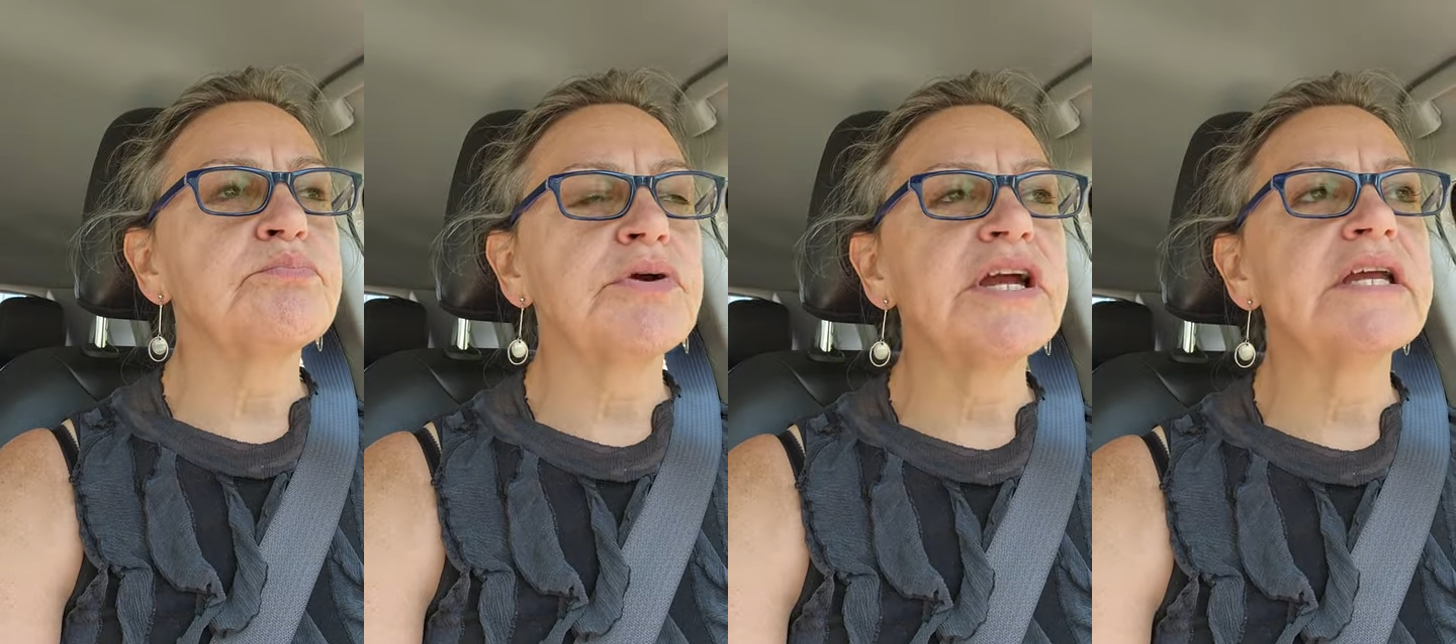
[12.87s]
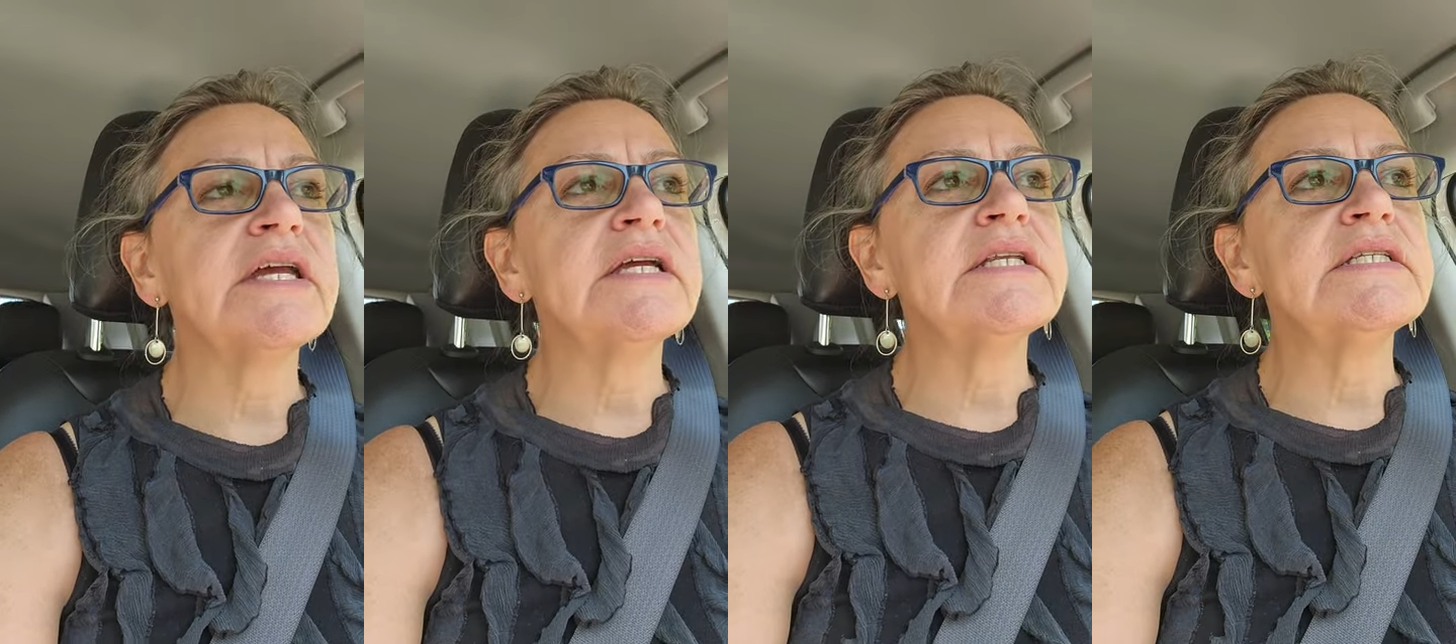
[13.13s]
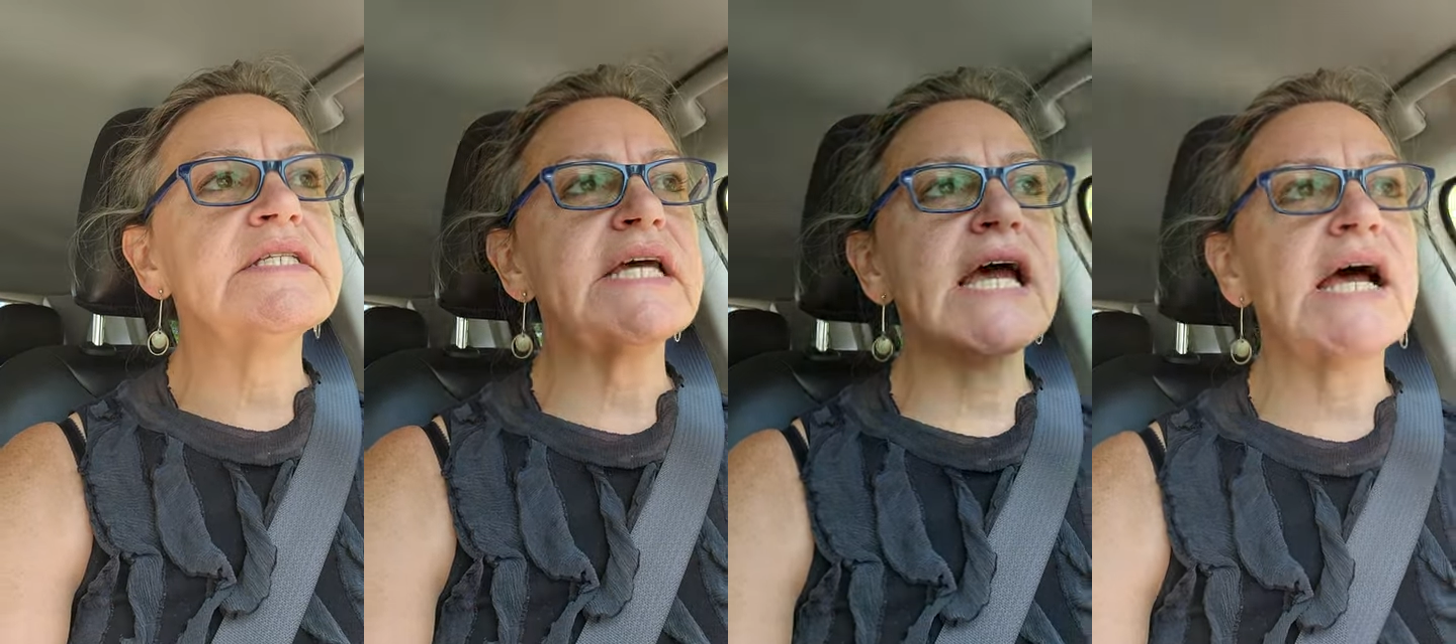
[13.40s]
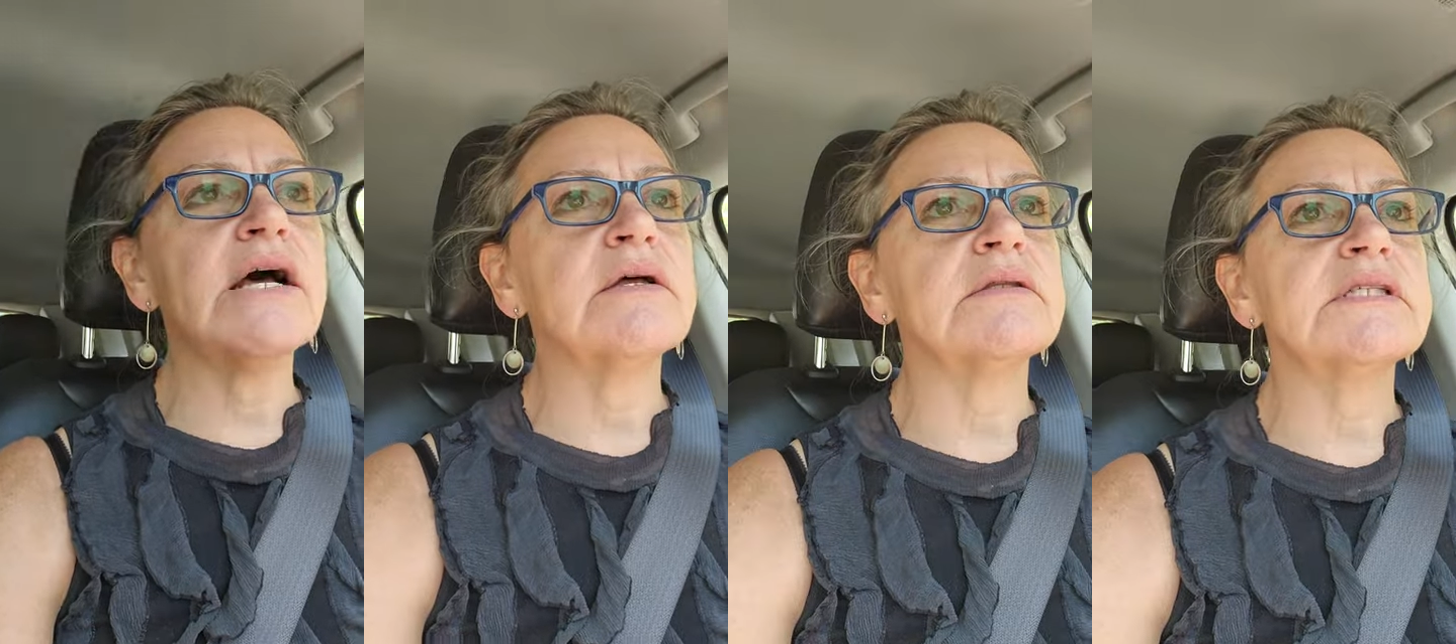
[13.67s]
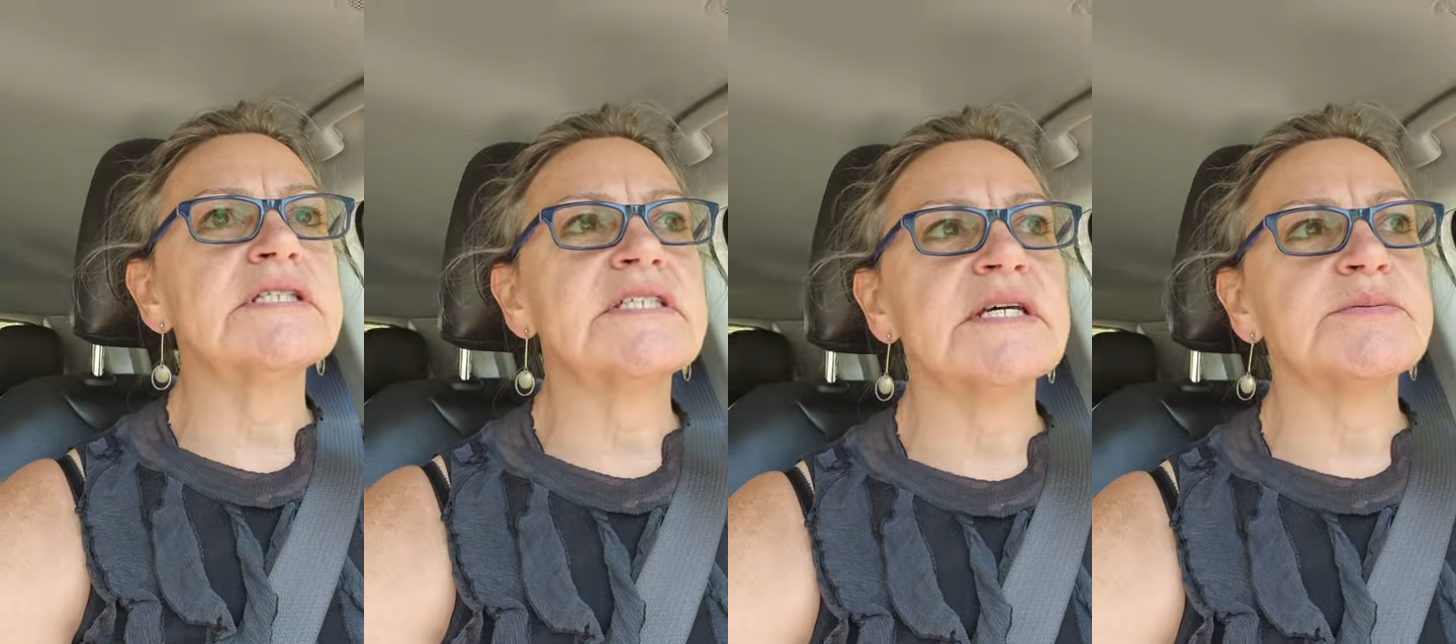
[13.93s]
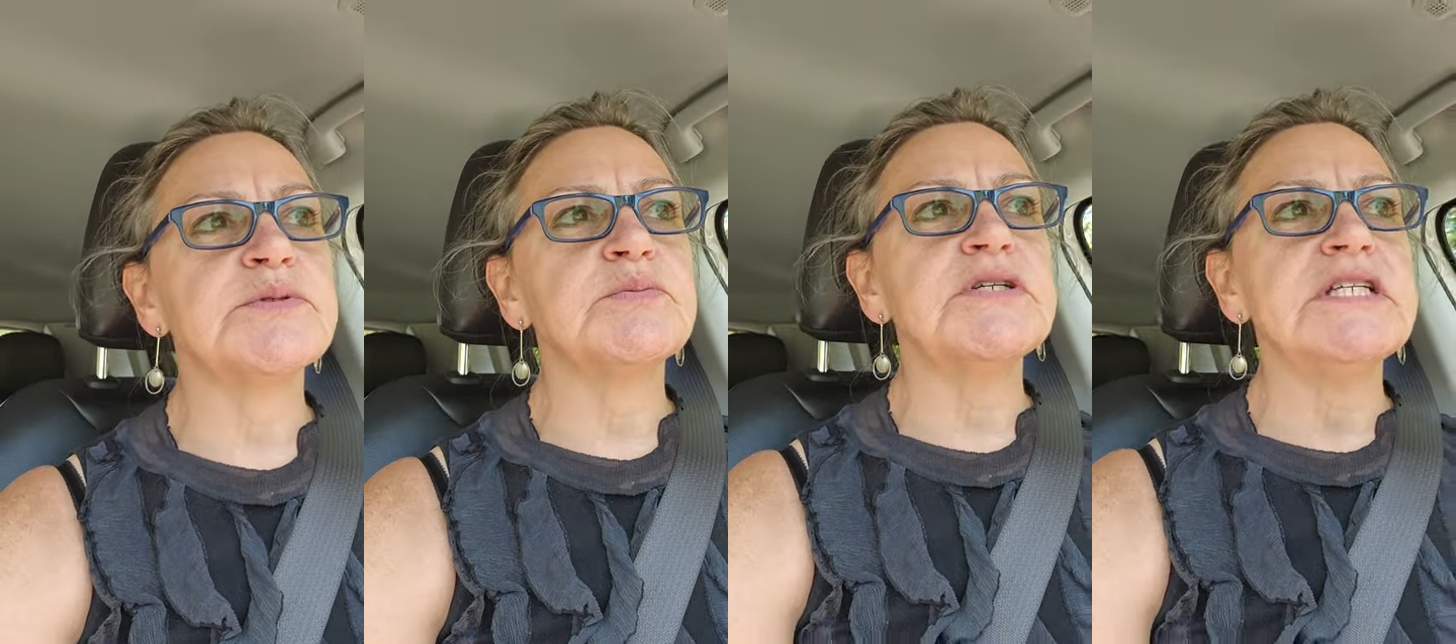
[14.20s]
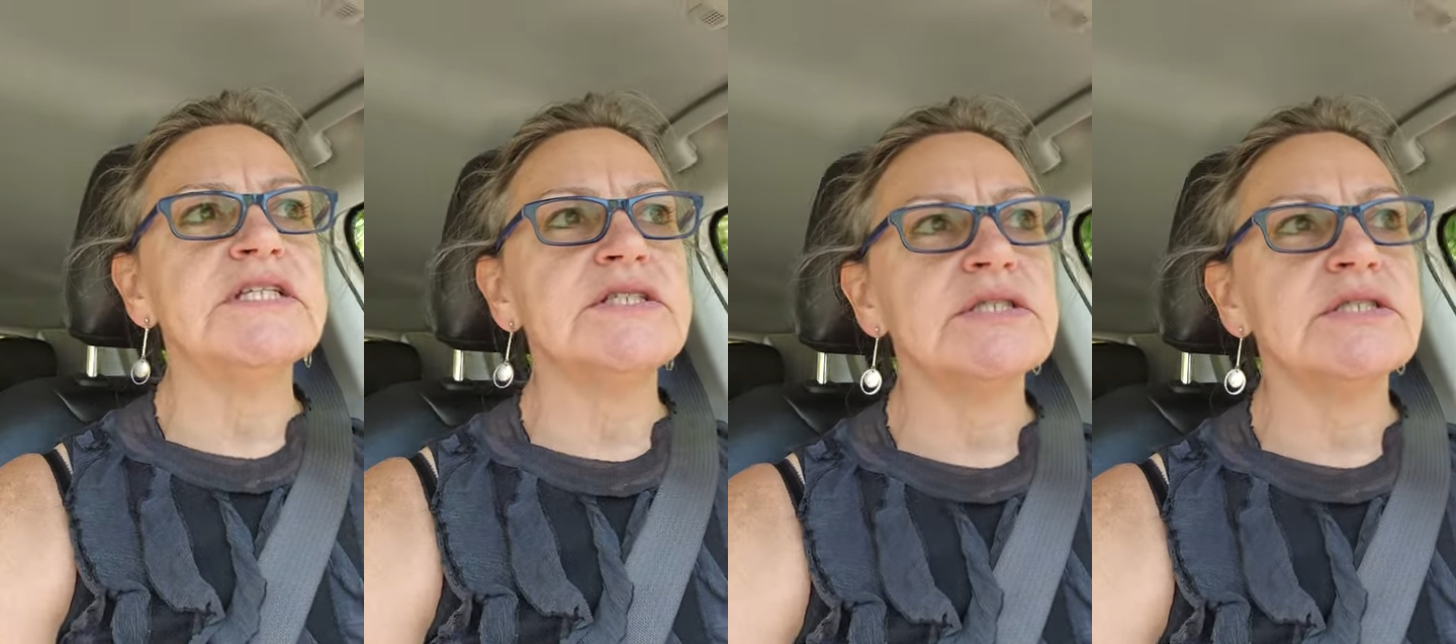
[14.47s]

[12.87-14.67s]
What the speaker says: breaking down the steps we need